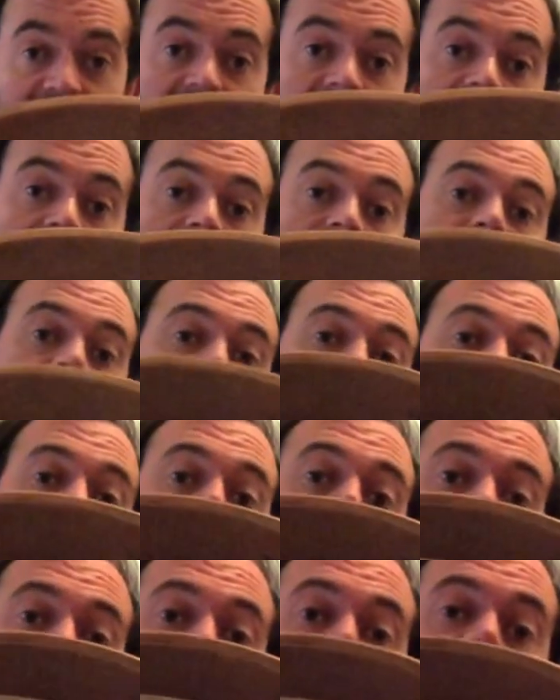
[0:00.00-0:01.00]
have the
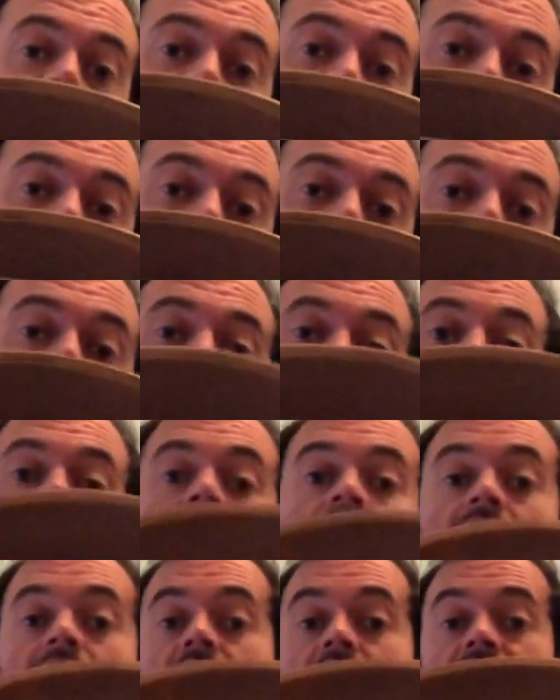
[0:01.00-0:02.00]
tuners,
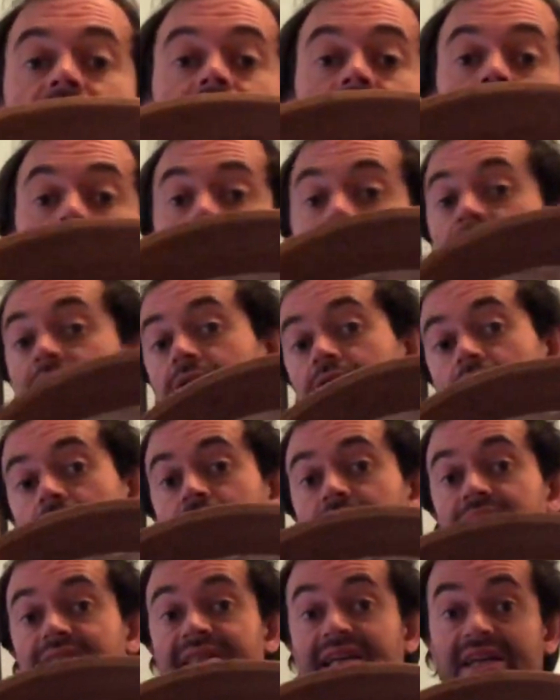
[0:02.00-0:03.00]
and you might
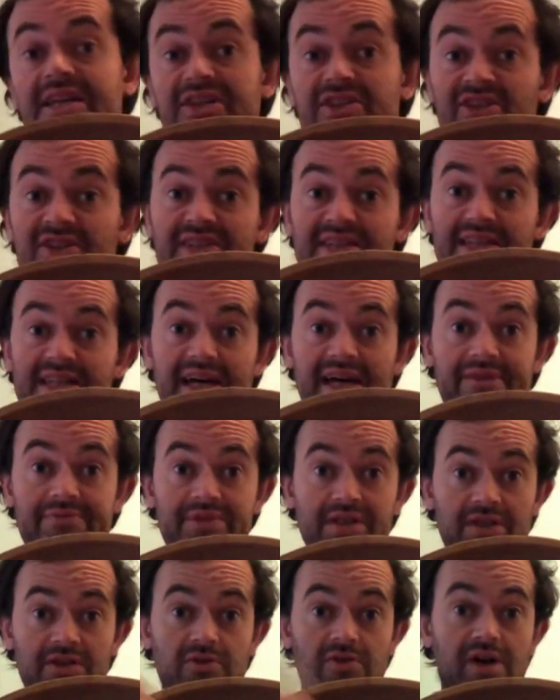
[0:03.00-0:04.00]
notice that it doesn't have
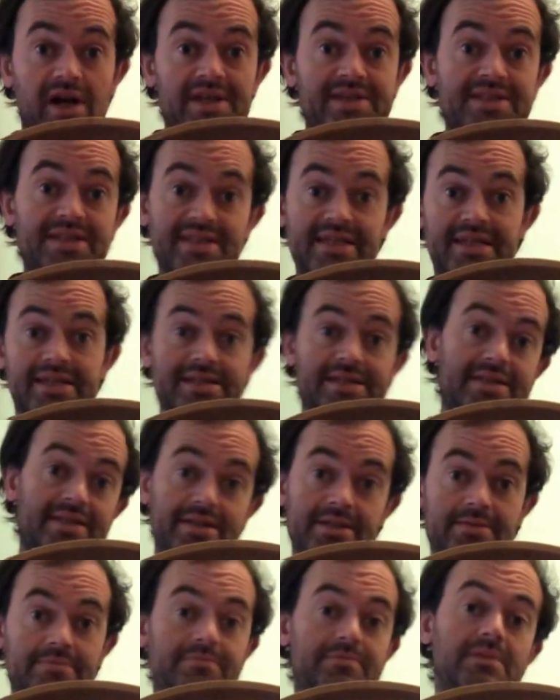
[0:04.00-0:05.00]
the cross sticks
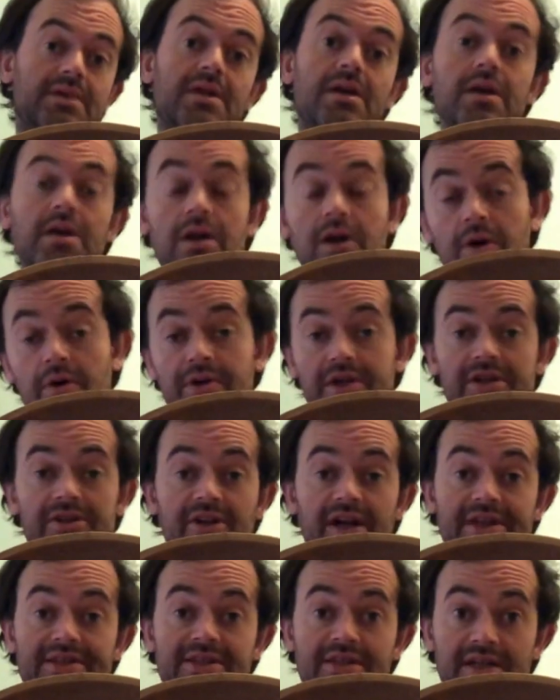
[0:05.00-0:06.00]
going
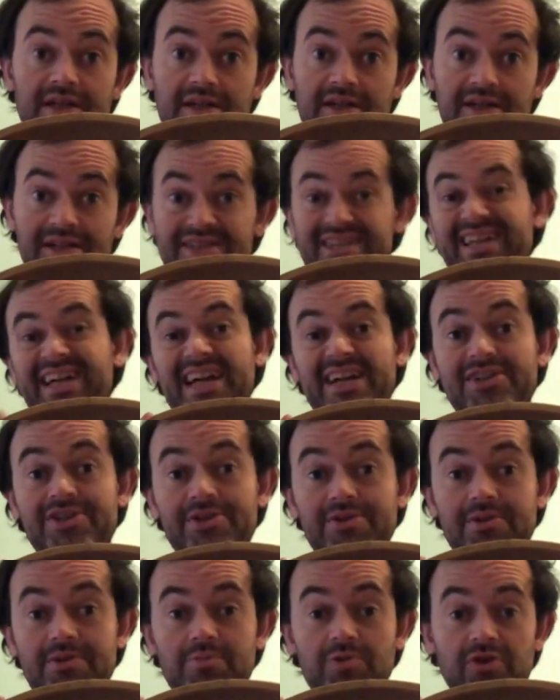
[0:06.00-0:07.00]
cross either, because I
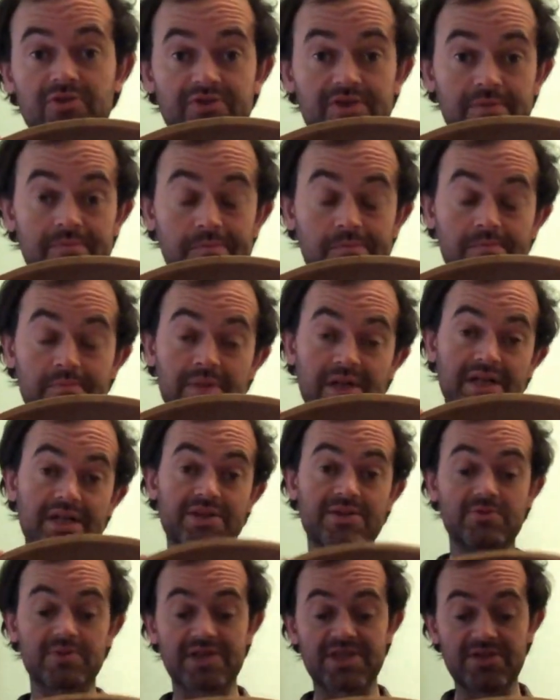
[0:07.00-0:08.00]
actually removed them because
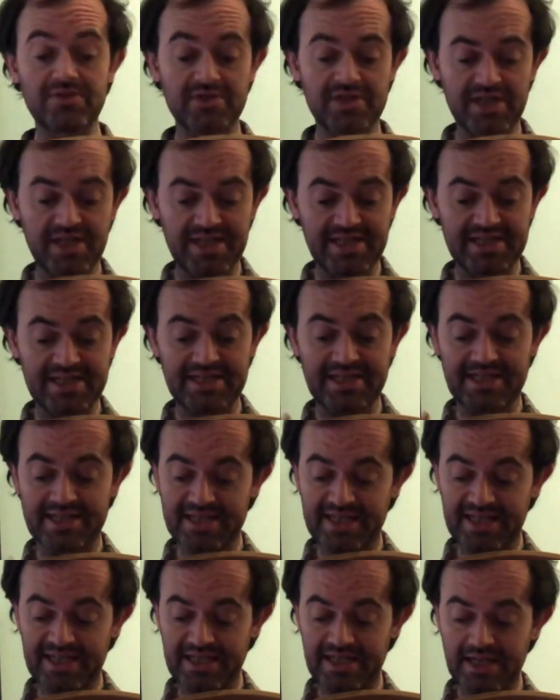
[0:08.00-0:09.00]
they were too tight to the
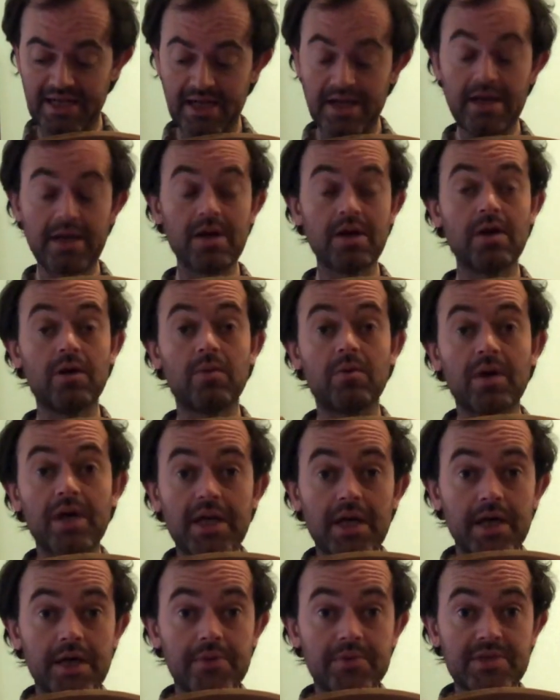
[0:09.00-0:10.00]
skin when
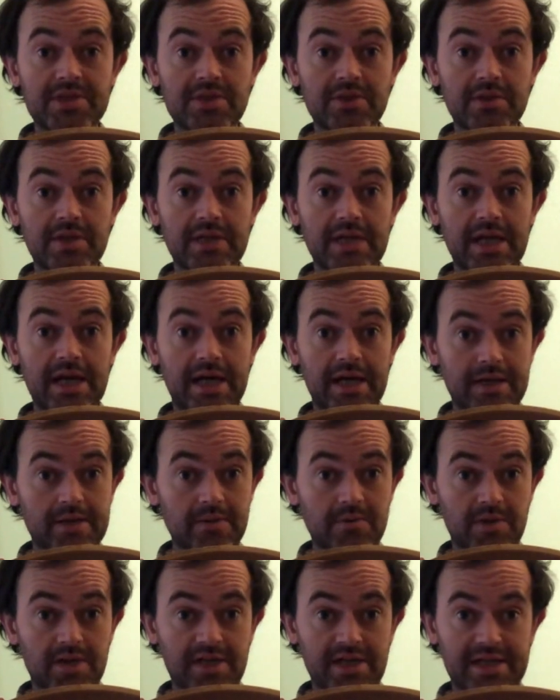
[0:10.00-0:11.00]
I was doing
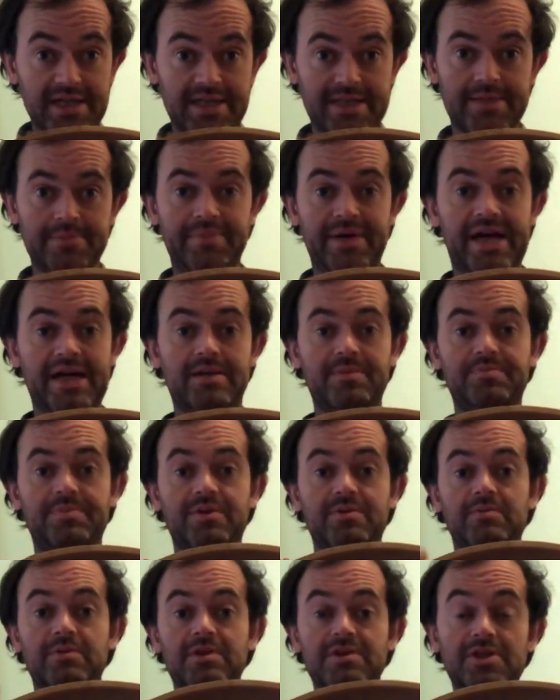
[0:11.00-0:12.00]
handwork at the back.
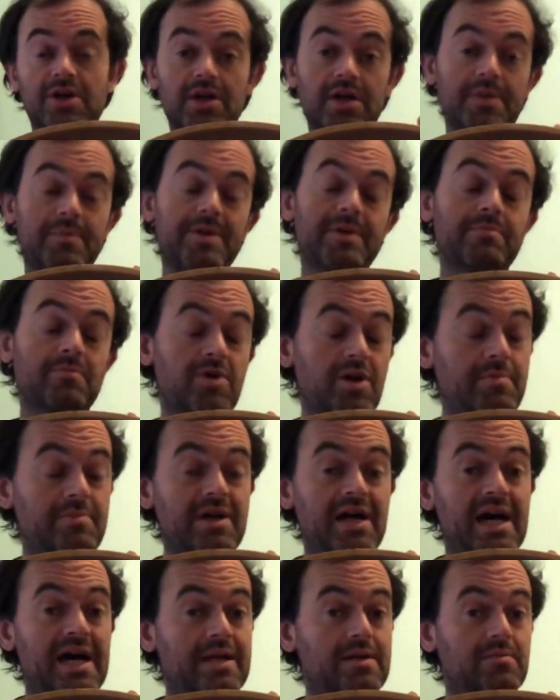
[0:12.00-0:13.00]
But we'll talk a bit more
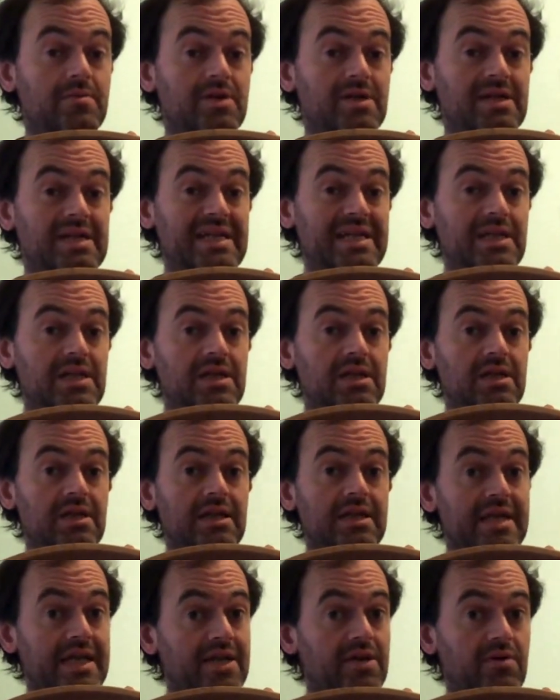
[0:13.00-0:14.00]
about handwork
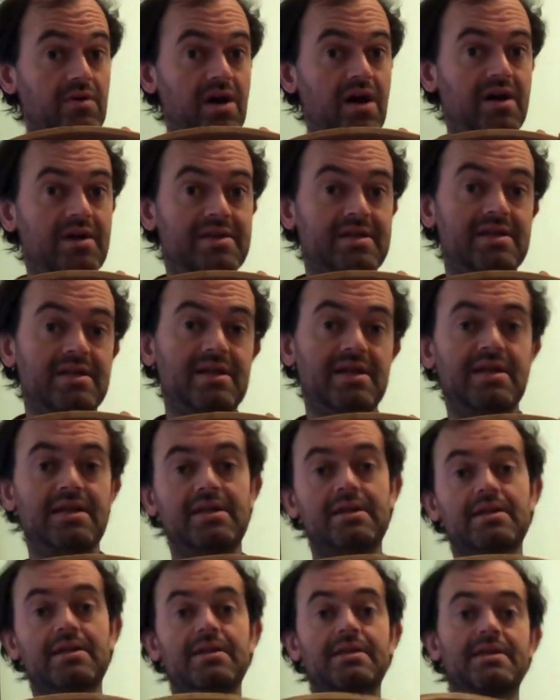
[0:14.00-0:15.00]
later on
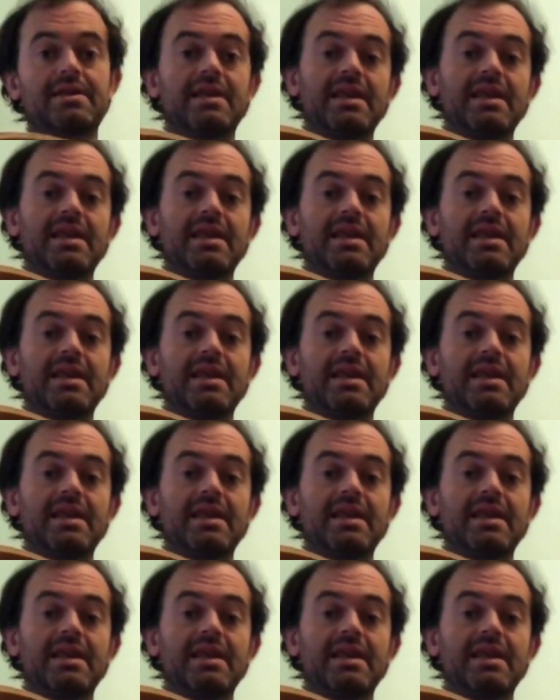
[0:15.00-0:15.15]
in the